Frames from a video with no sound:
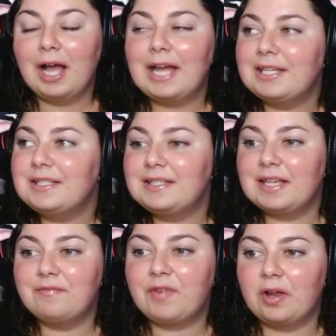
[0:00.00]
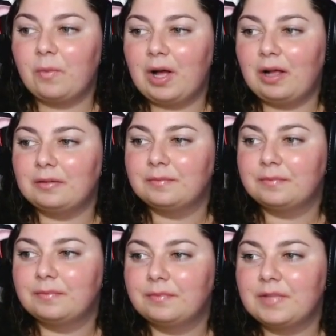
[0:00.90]
I didn't see it very well.
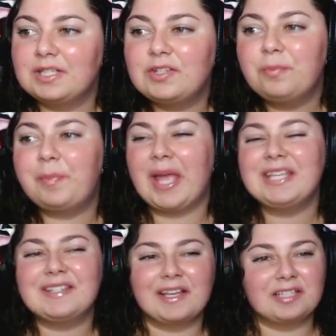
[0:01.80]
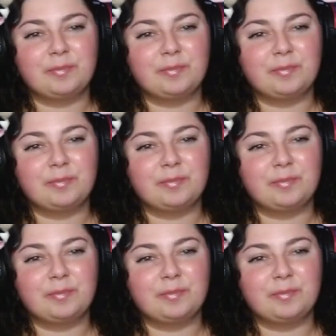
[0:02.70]
It's so basic. It's